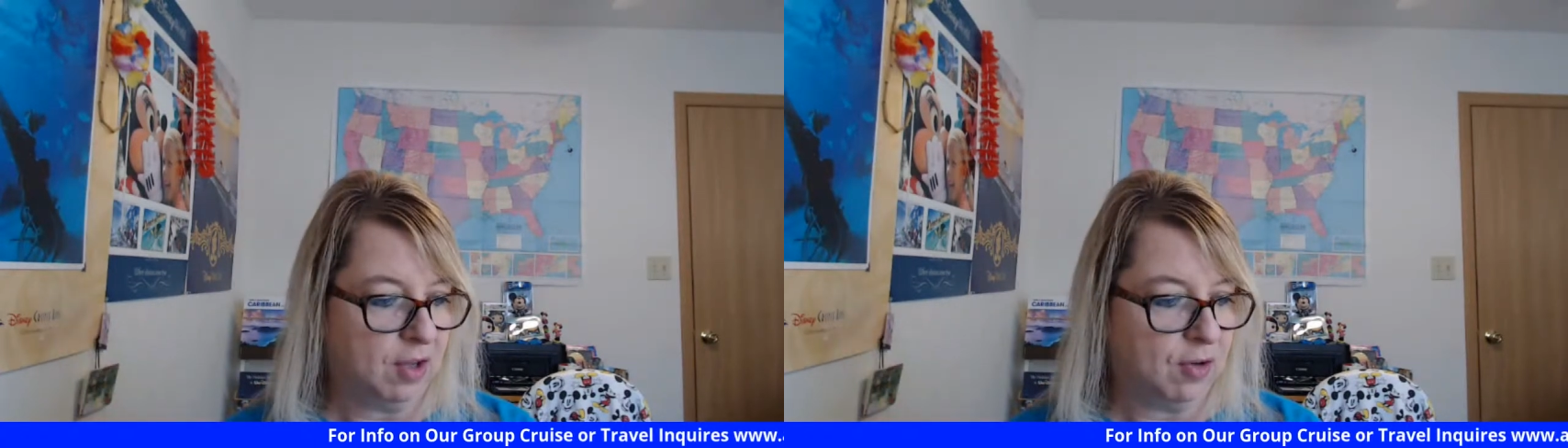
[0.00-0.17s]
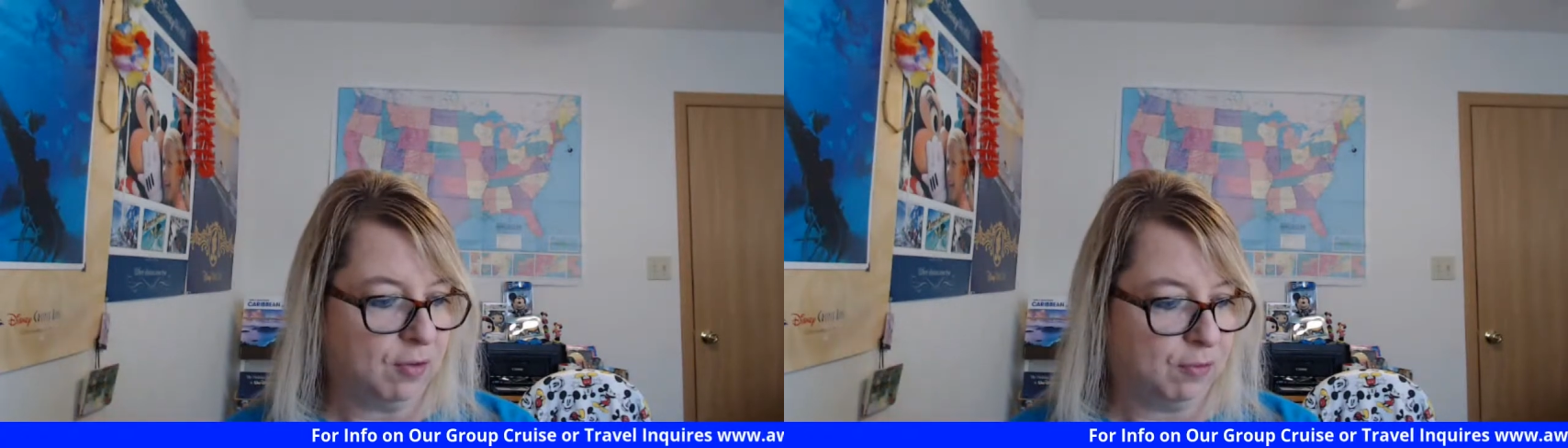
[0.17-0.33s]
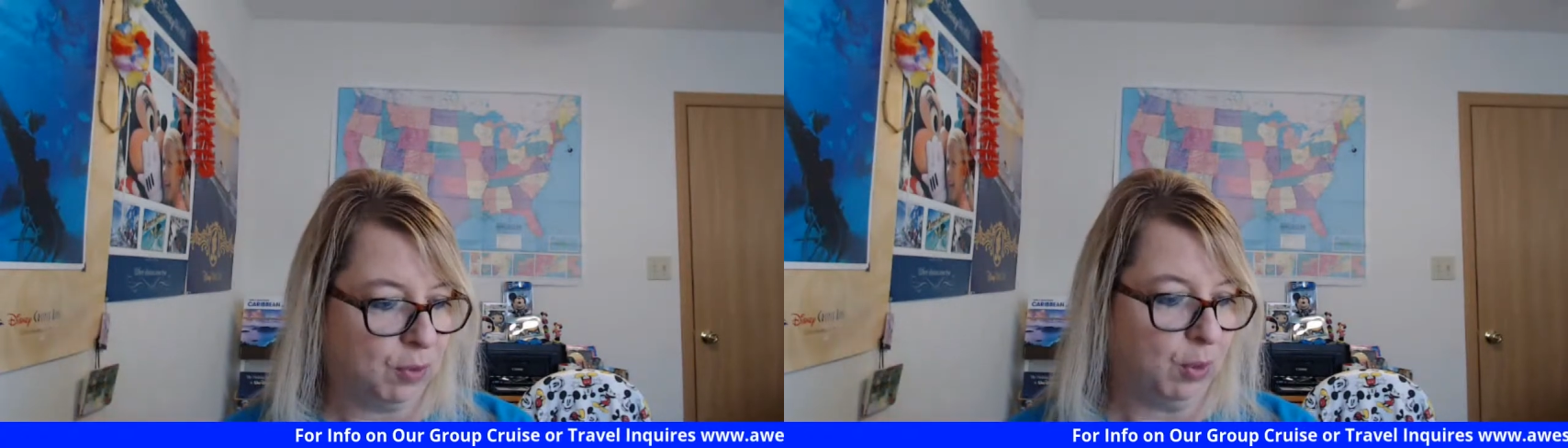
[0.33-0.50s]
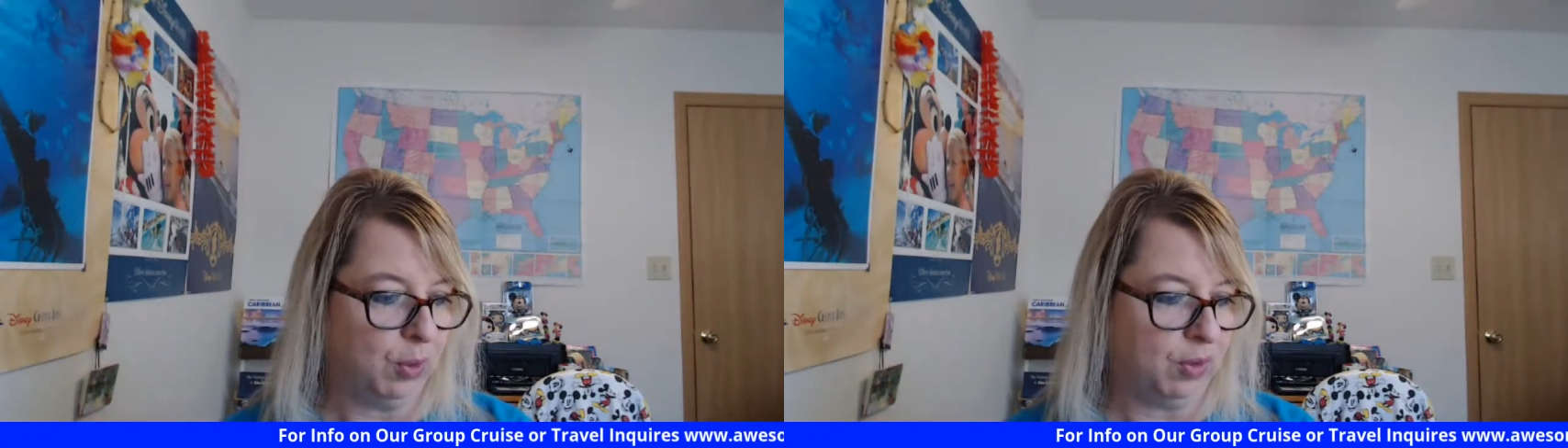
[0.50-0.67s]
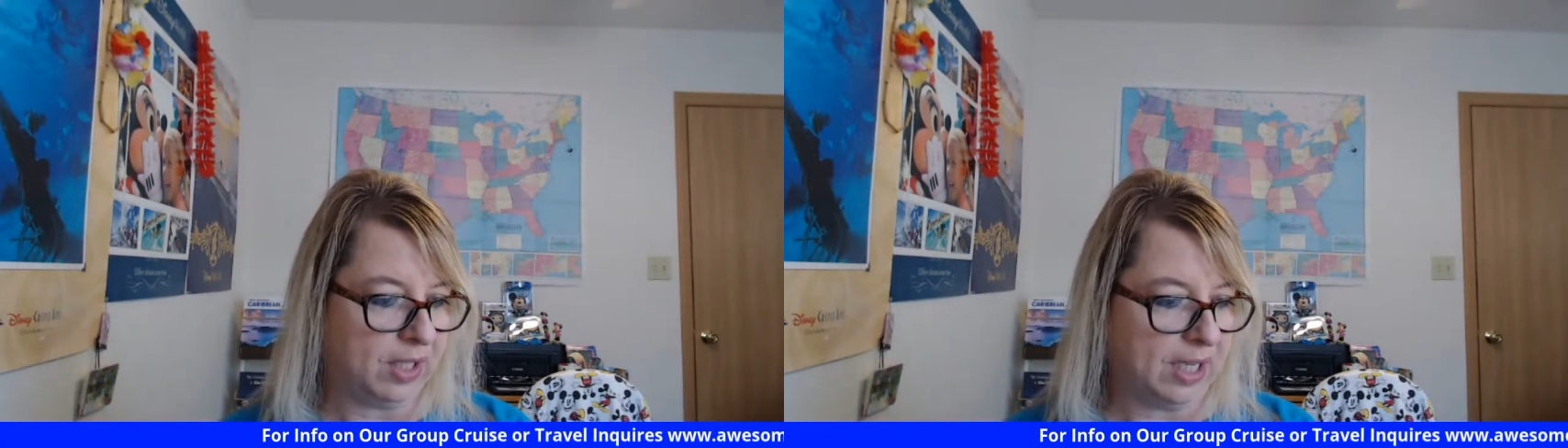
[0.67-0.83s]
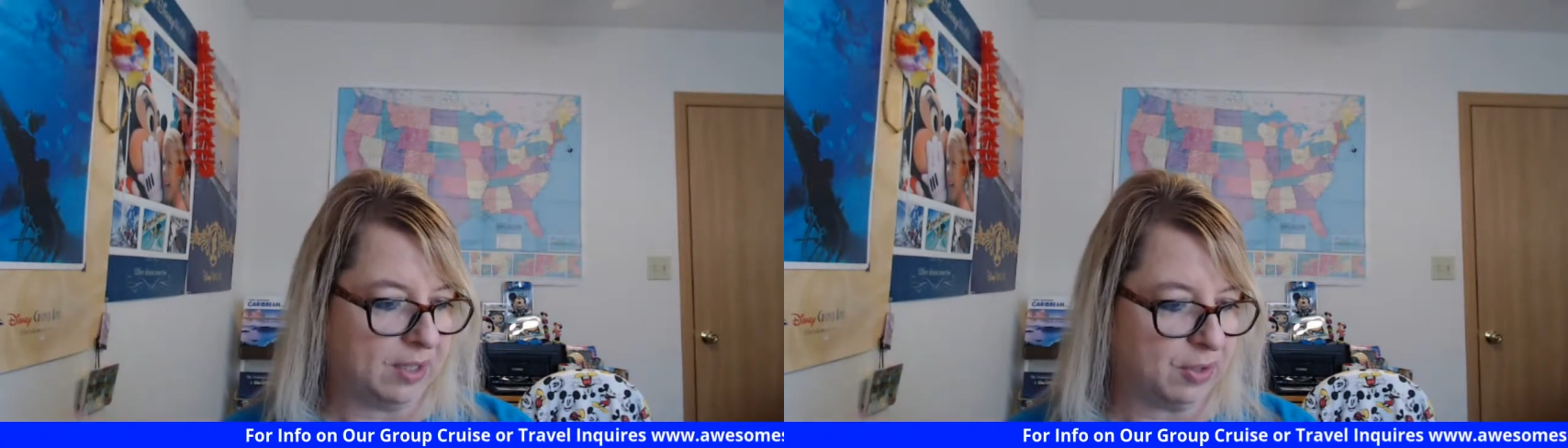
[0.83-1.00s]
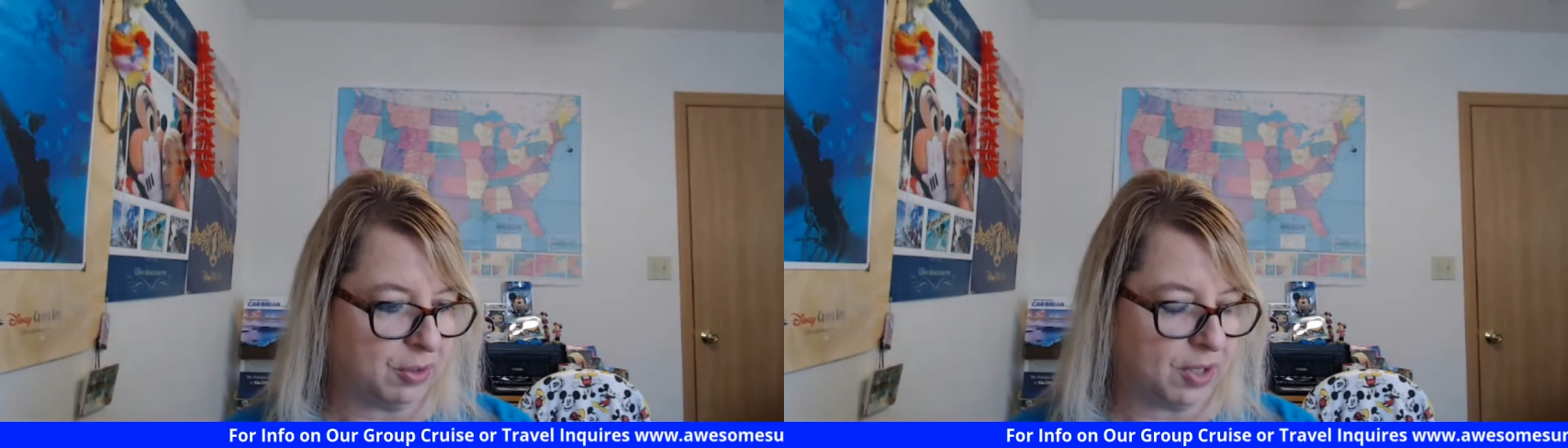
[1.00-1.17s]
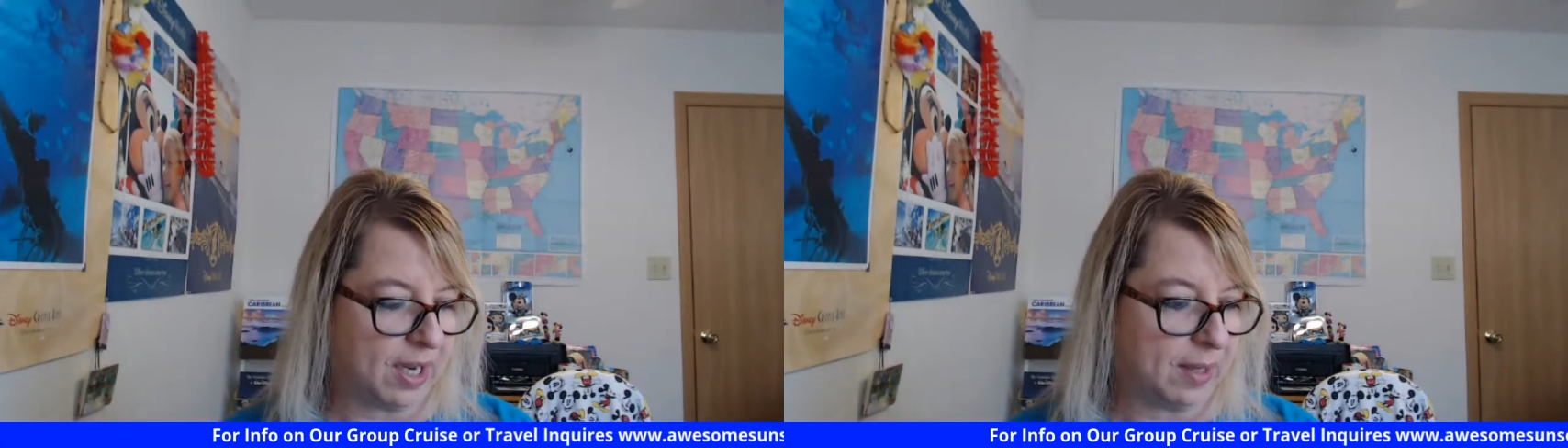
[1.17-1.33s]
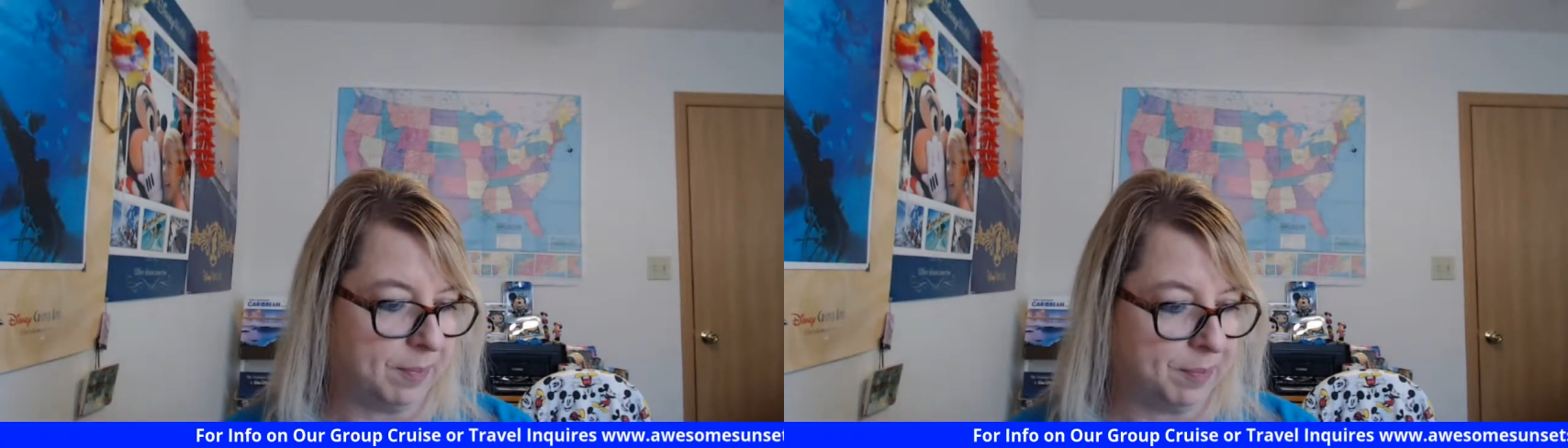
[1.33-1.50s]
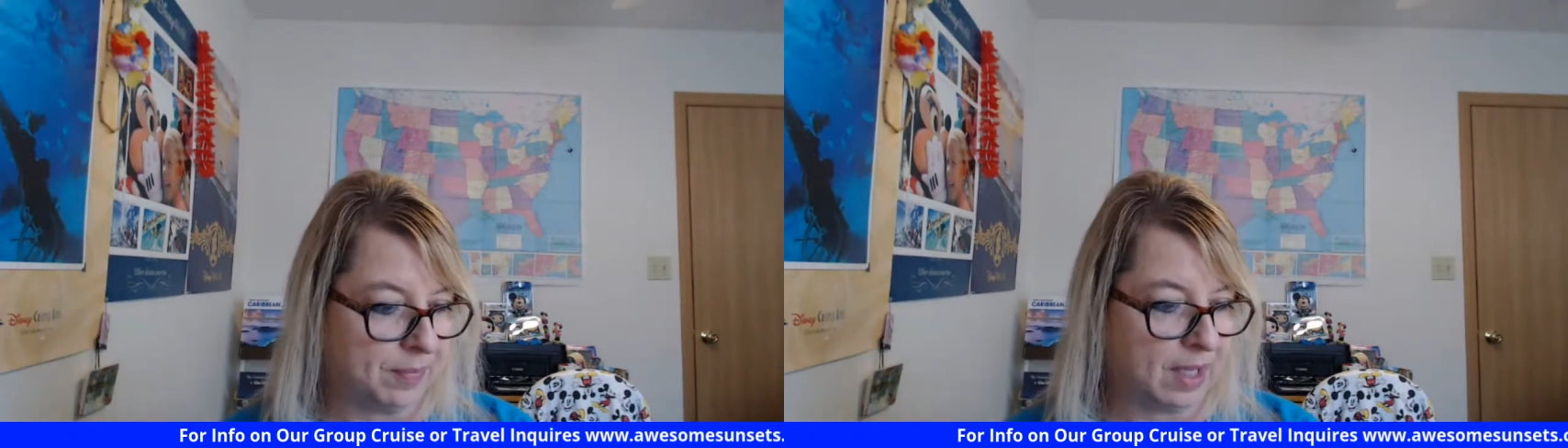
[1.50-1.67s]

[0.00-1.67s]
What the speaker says: full yesterday